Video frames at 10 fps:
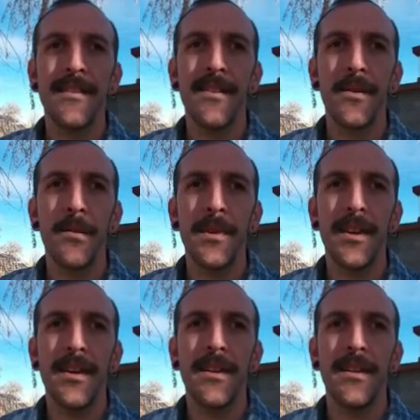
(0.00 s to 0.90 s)
a little
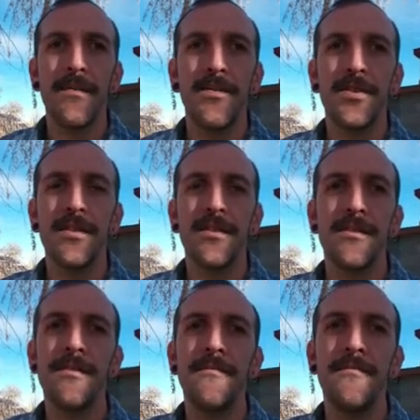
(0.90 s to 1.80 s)
bit of
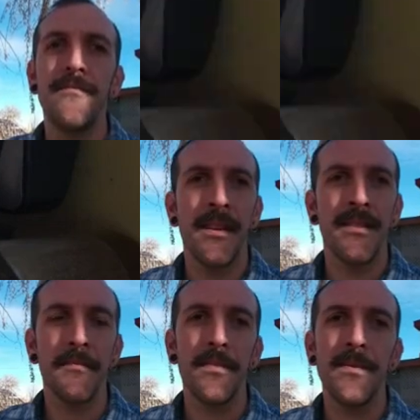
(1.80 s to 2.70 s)
sugar,
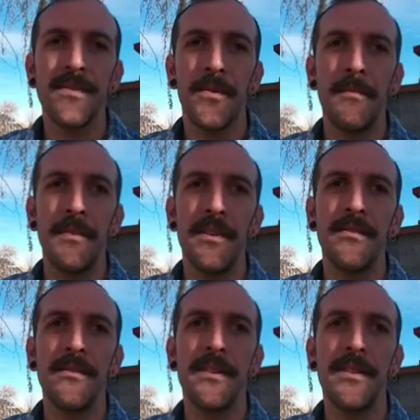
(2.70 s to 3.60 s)
some soy milk,